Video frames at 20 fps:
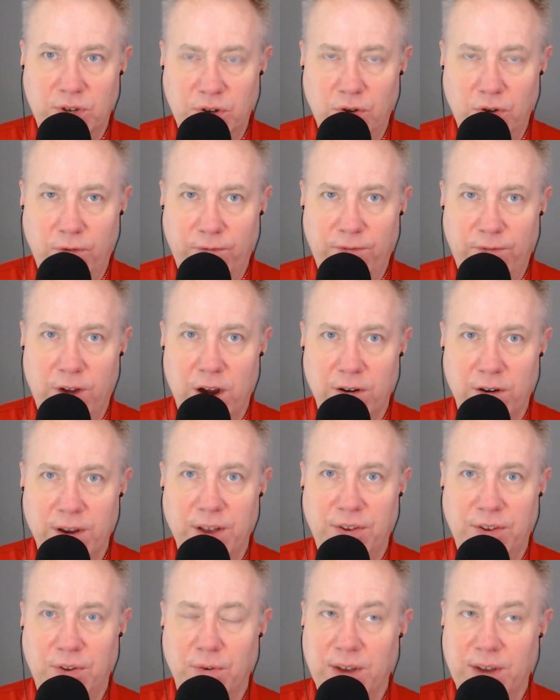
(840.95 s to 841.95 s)
too far
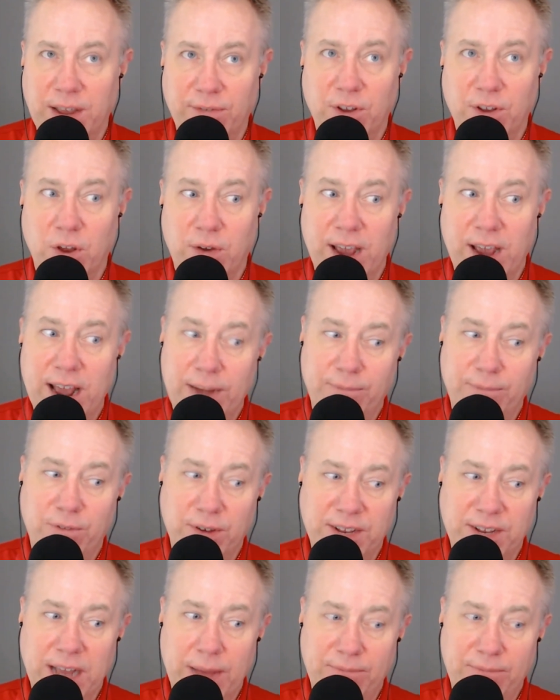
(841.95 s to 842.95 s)
into it. Even though I had him for
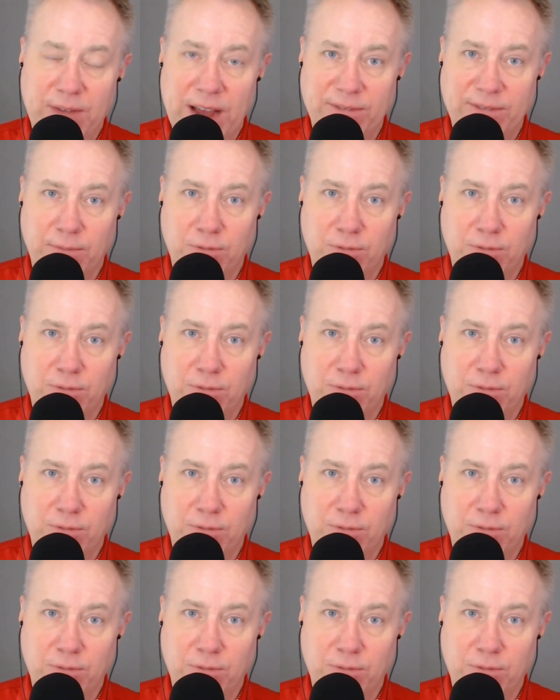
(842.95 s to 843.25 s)
a top 5 at